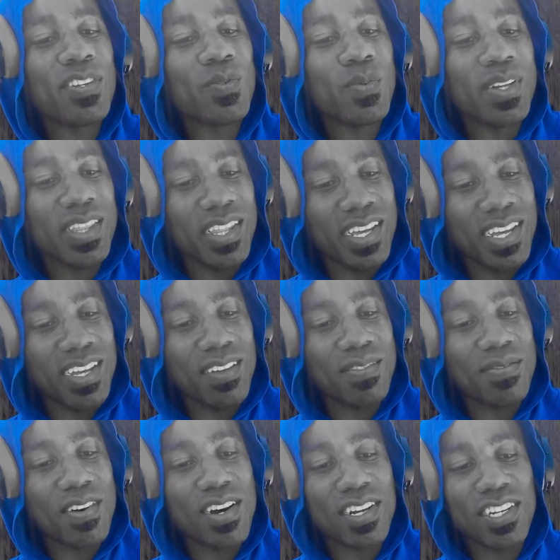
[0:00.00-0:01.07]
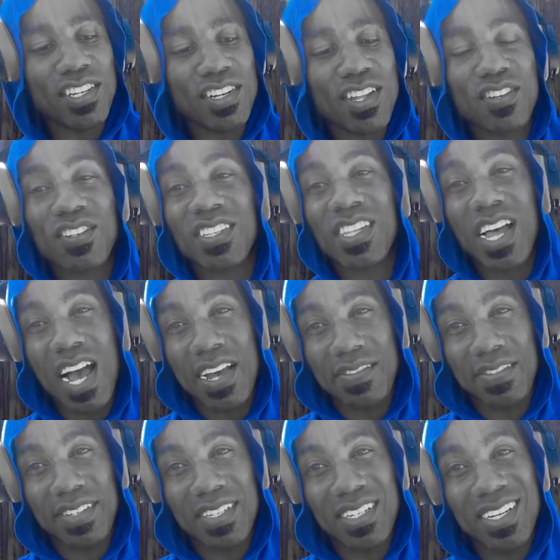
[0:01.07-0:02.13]
we leave on each other's
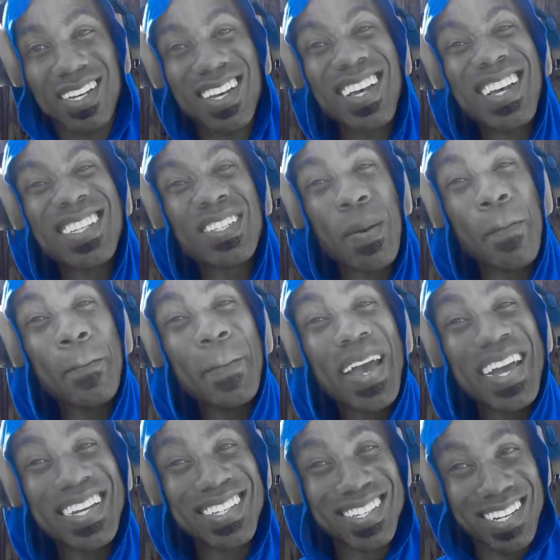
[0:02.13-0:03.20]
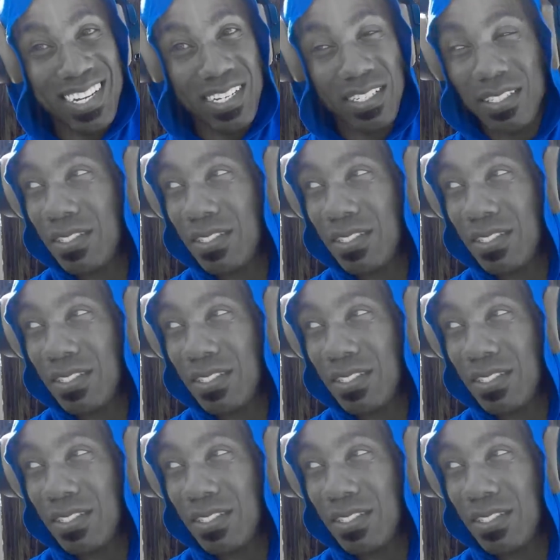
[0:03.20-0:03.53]
lives is amazing.